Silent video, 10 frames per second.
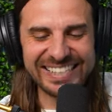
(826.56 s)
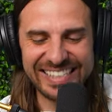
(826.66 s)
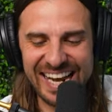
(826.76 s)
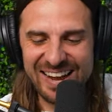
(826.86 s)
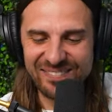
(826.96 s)

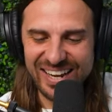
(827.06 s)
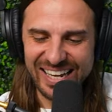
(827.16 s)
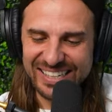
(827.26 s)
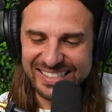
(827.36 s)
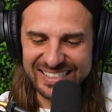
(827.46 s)
Damn,
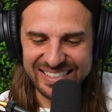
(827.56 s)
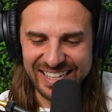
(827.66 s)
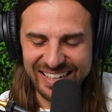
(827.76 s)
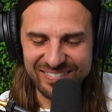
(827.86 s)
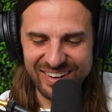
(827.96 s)
man. Just
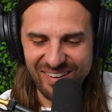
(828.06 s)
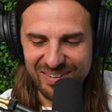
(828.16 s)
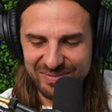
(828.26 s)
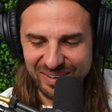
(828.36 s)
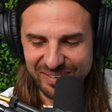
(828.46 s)
keep
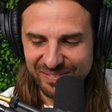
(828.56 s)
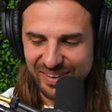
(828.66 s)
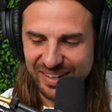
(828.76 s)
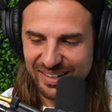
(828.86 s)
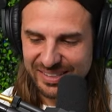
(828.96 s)
going,
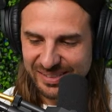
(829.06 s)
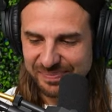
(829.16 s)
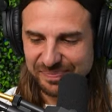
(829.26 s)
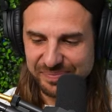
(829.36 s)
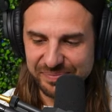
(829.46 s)
motherfuckers.
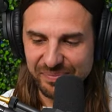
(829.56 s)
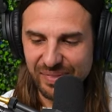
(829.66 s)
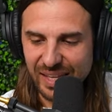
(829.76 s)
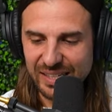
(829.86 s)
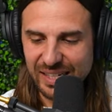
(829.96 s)

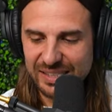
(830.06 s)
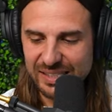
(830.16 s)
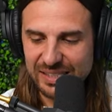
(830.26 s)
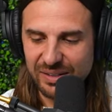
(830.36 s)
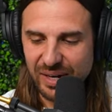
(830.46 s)
That
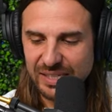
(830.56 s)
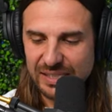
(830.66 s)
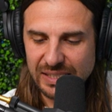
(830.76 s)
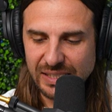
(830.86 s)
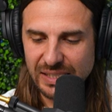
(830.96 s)
shit's
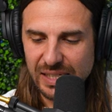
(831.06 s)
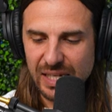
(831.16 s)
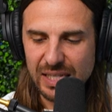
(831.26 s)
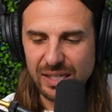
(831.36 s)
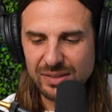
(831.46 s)
crazy.
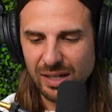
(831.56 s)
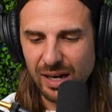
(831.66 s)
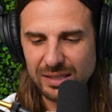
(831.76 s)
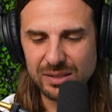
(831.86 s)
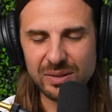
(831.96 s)
There's a
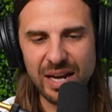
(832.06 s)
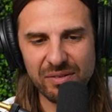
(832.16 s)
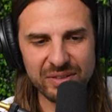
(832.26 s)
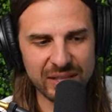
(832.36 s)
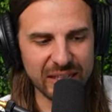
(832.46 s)
hustle in
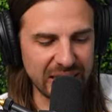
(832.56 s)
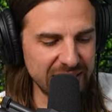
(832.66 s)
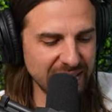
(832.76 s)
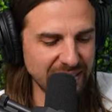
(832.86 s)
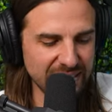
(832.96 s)
everything.
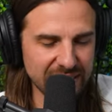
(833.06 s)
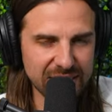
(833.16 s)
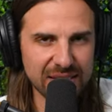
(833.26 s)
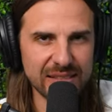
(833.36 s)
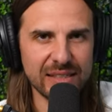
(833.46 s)

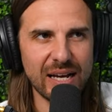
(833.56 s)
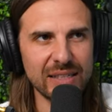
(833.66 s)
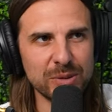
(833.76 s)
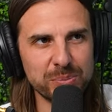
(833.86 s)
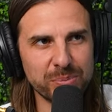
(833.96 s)
I
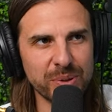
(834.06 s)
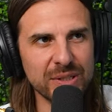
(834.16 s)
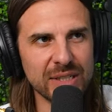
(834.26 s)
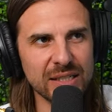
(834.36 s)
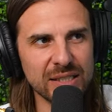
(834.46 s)

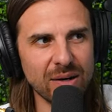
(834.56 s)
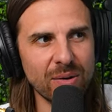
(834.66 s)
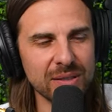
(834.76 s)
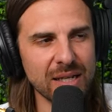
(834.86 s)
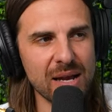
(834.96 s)
preach that shit
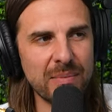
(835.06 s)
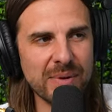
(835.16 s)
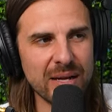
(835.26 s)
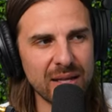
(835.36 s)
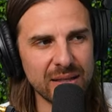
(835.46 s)
all the time.
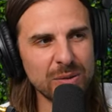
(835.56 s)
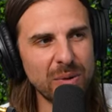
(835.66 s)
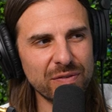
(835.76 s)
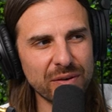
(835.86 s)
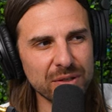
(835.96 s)
There's
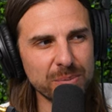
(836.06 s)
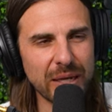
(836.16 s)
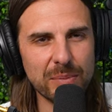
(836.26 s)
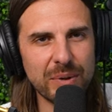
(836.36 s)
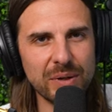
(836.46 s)
motherfuckers
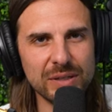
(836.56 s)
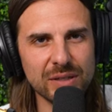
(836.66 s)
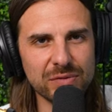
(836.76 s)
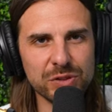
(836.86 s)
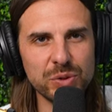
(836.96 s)
making millions
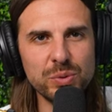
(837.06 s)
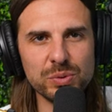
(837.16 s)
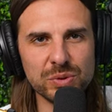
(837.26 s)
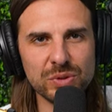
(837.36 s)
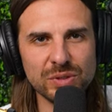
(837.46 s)
off
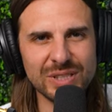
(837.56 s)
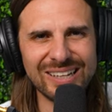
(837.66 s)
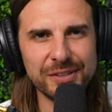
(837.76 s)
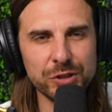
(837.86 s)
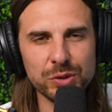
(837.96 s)
shoes,
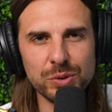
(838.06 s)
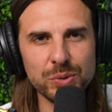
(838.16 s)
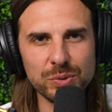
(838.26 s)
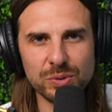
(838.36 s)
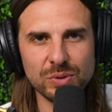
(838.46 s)
selling
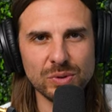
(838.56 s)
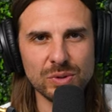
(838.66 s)
shoes.